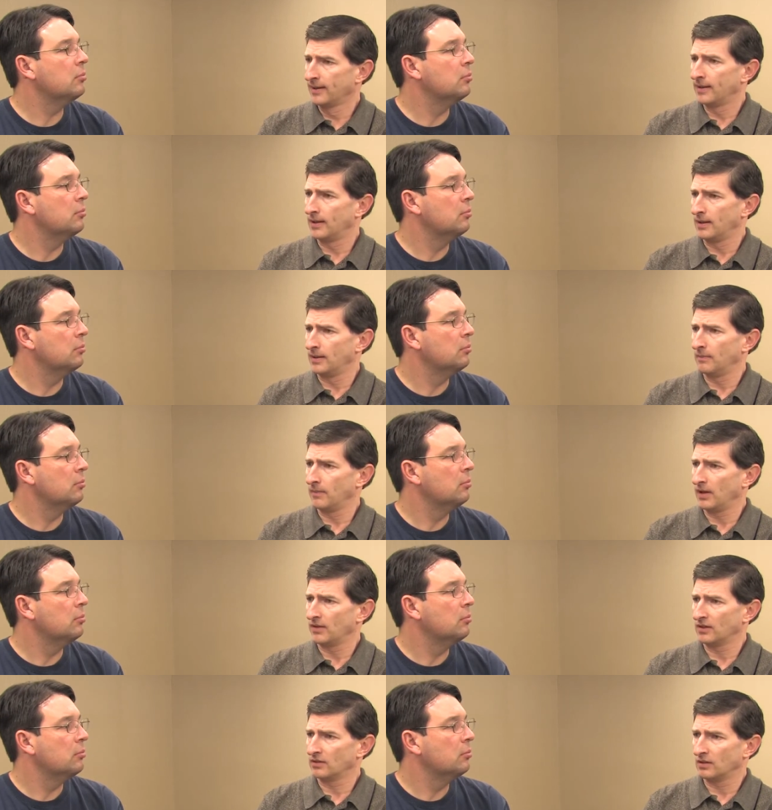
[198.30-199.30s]
Speaker 1: Um, I
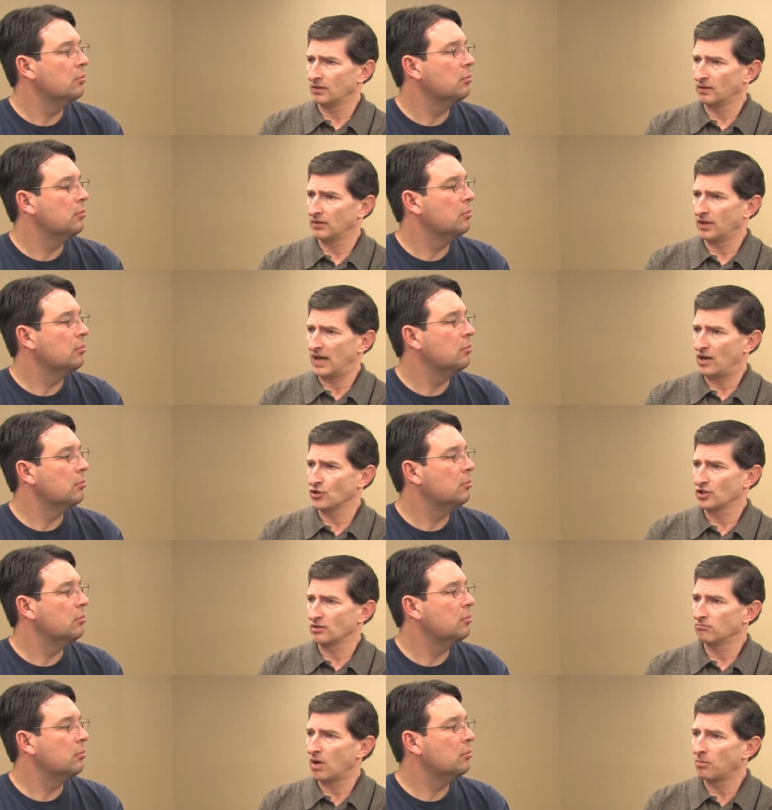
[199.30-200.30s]
think the, the
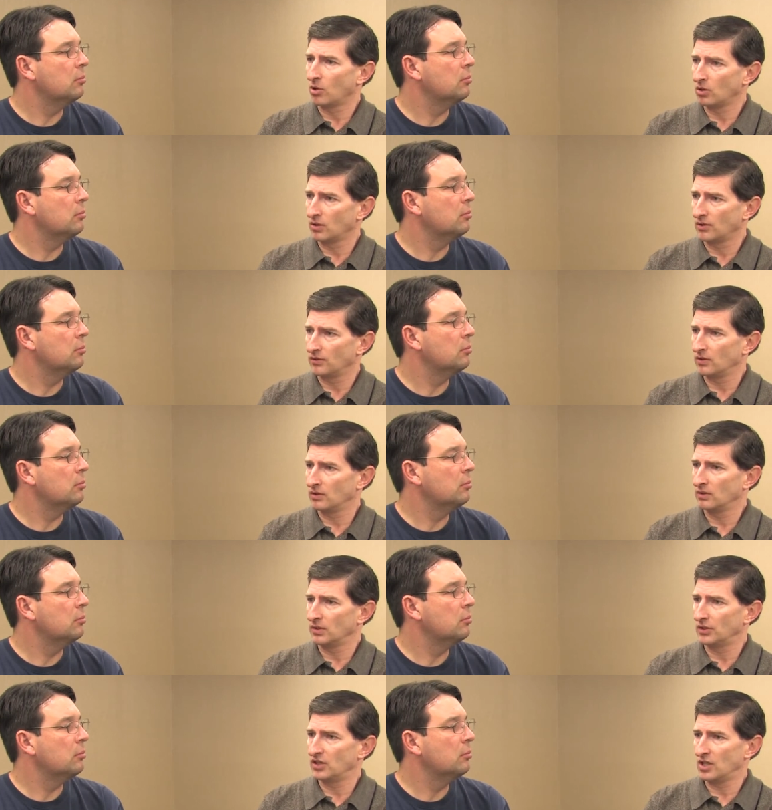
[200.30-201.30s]
housing bubble and the,
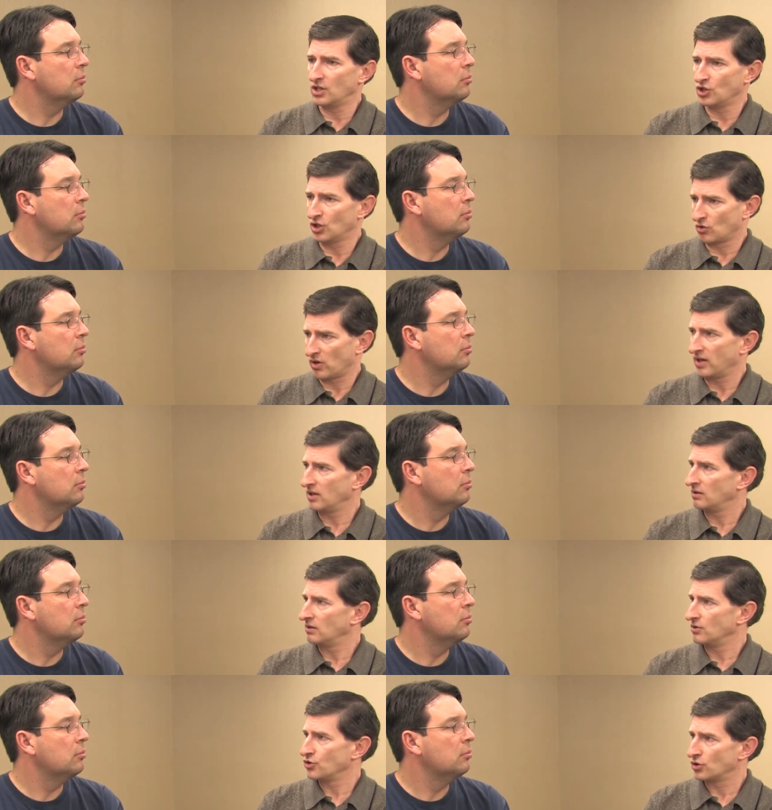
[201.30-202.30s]
the easy credit
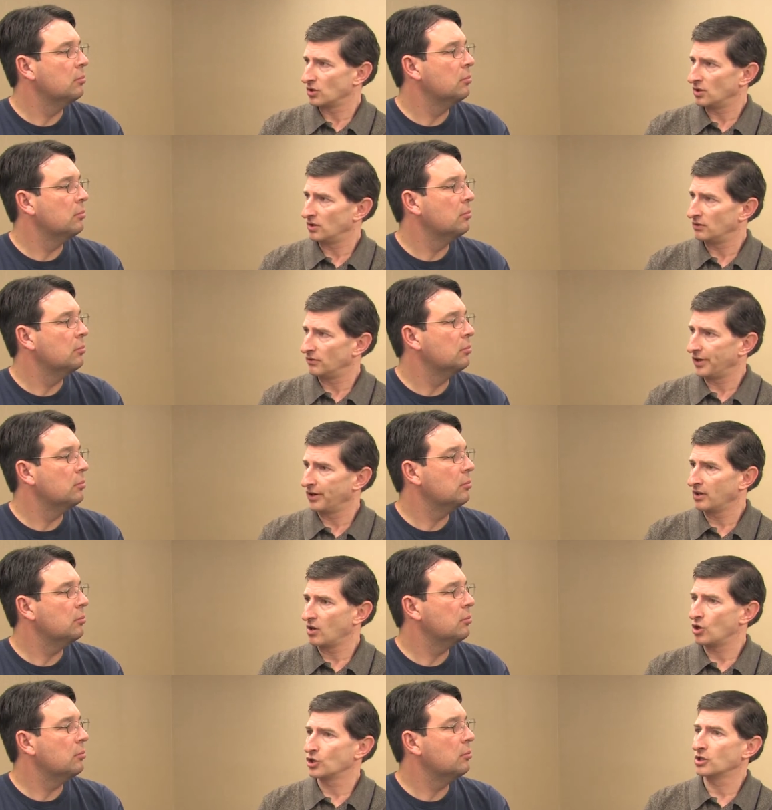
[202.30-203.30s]
is a very
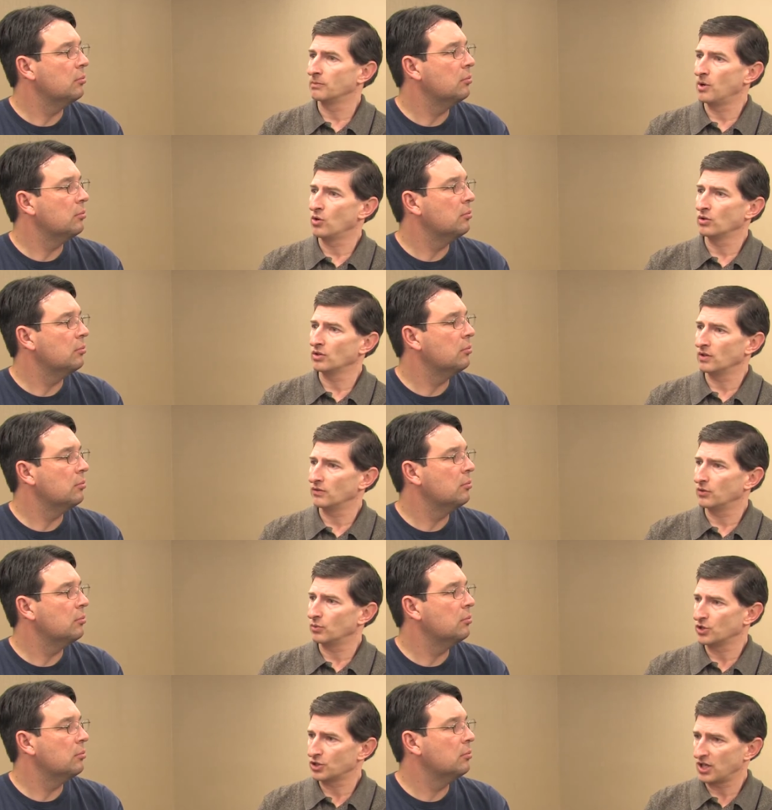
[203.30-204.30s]
large component of the
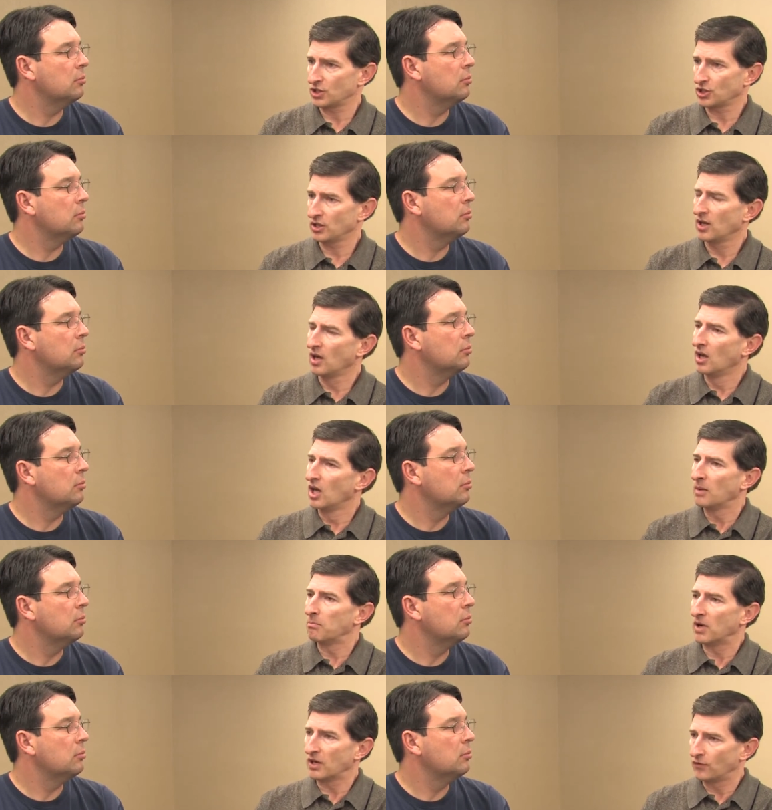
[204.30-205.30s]
recession.
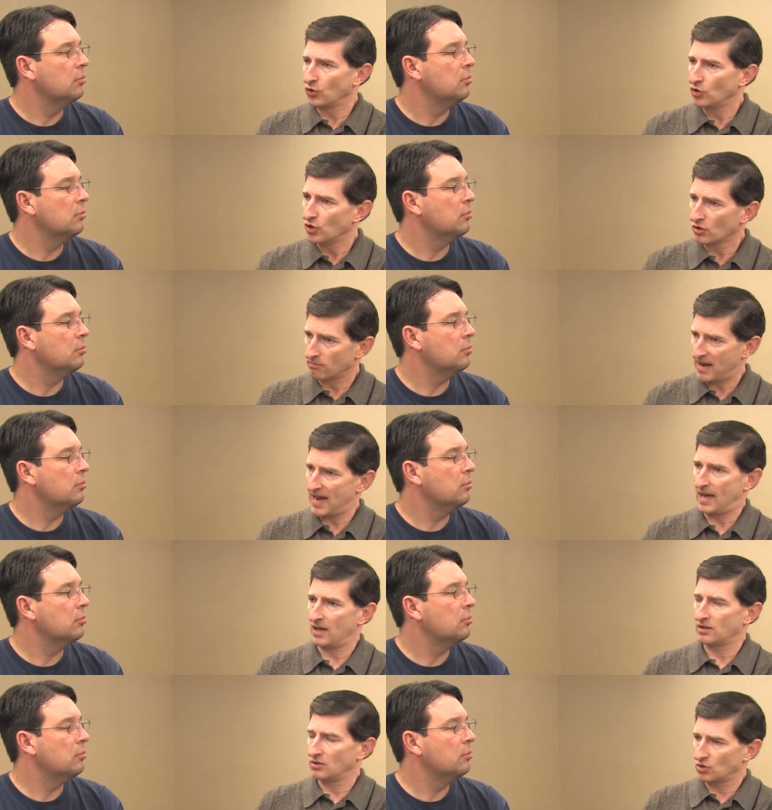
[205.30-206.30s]
But if you do the
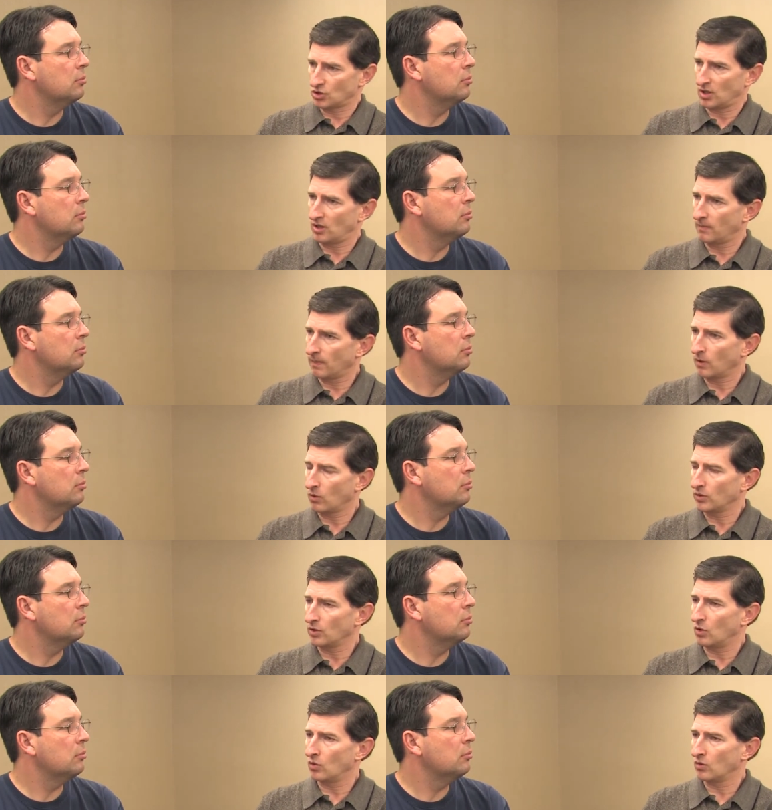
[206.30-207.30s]
math and you say, you
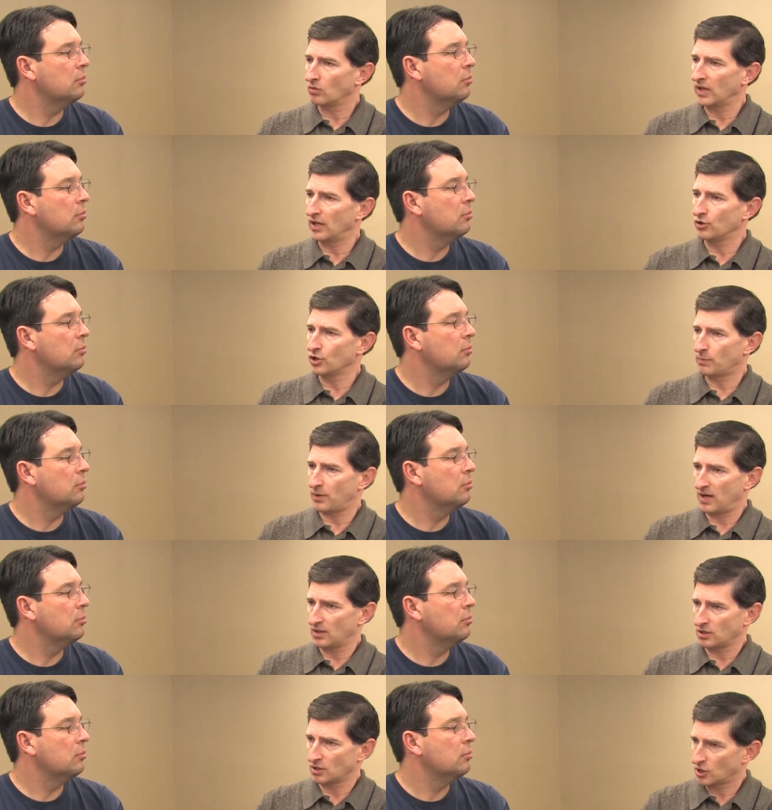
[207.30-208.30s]
know, energy
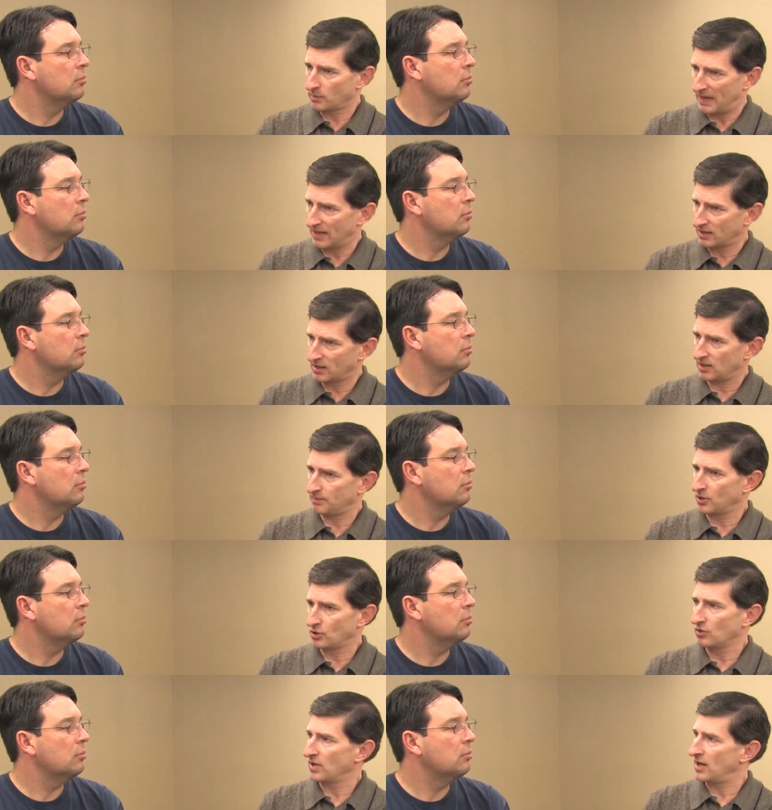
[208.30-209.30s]
prices spiked up in
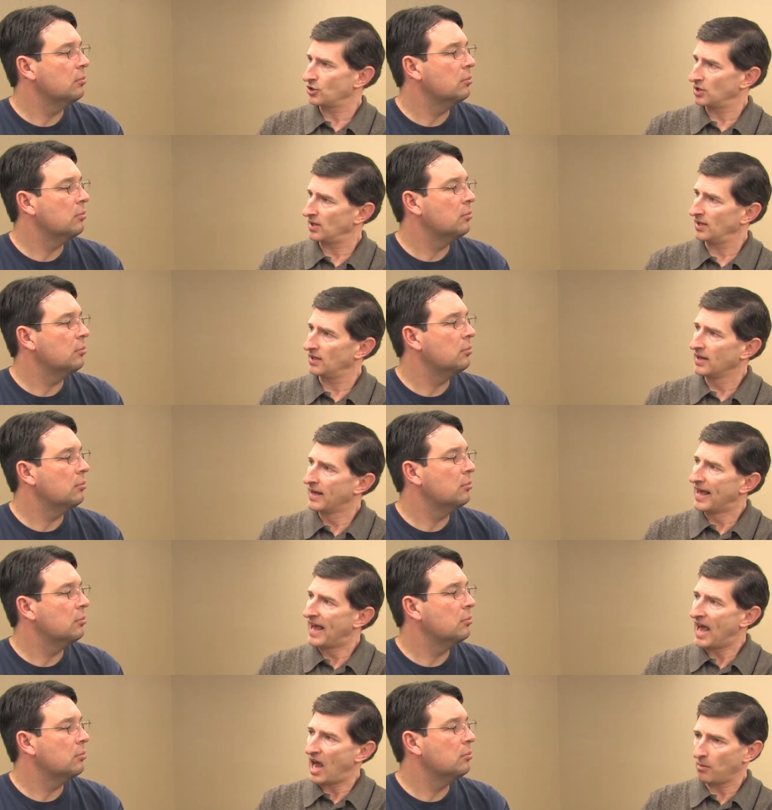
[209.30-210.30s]
2008,
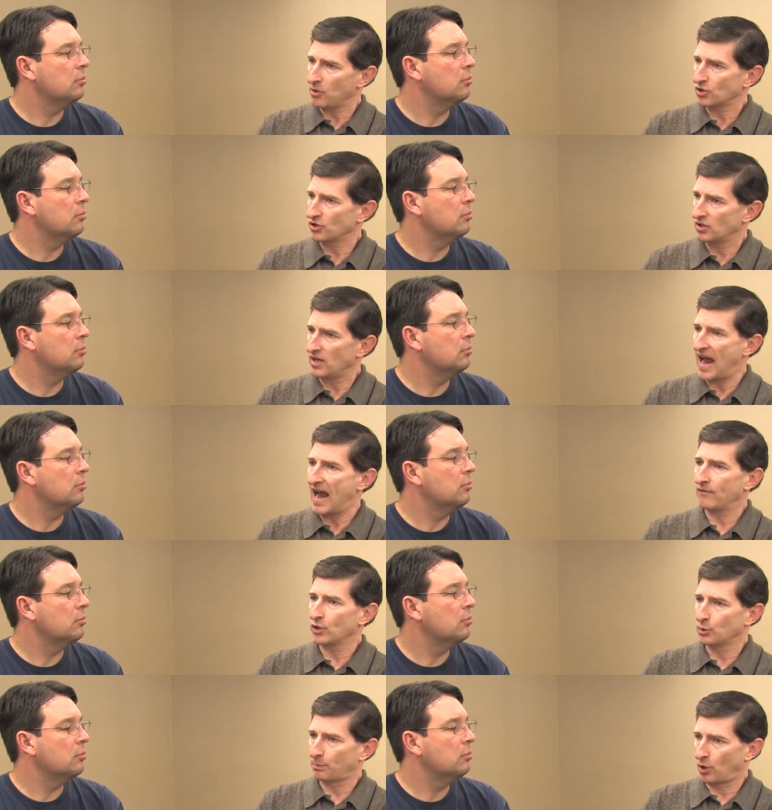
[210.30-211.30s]
how much did the
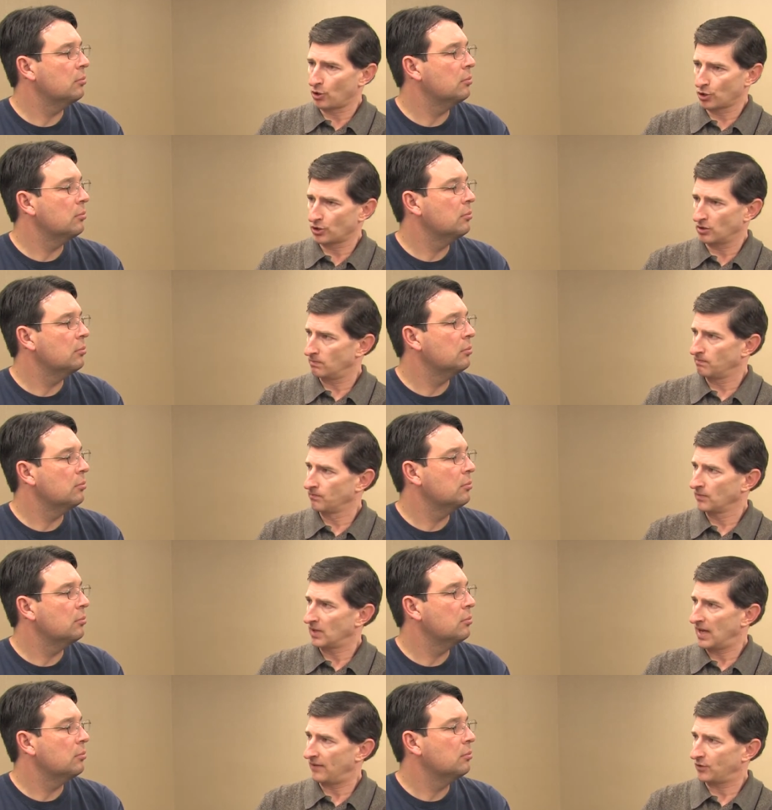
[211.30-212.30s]
average person
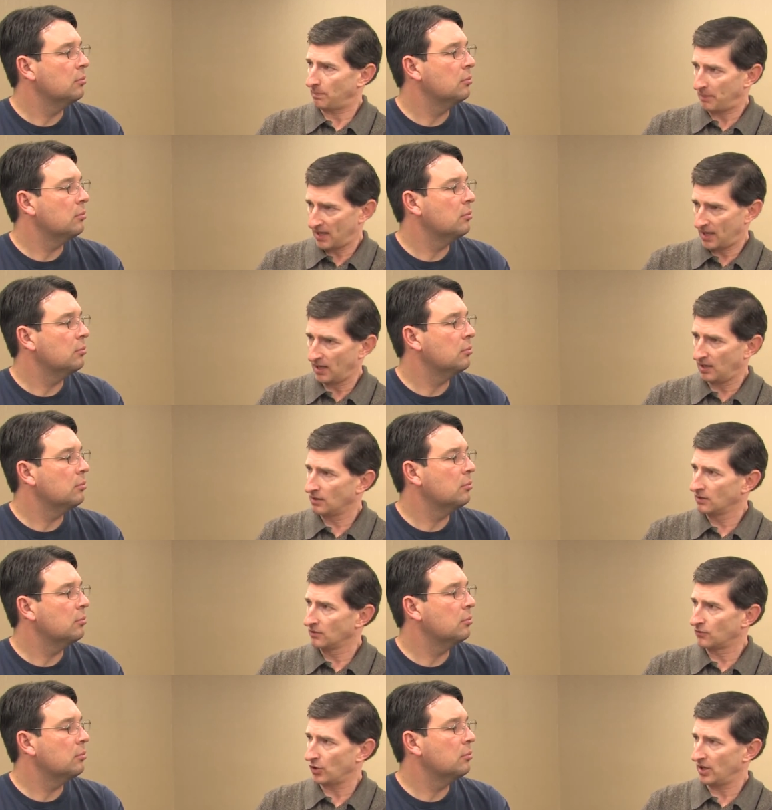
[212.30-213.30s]
have to pay for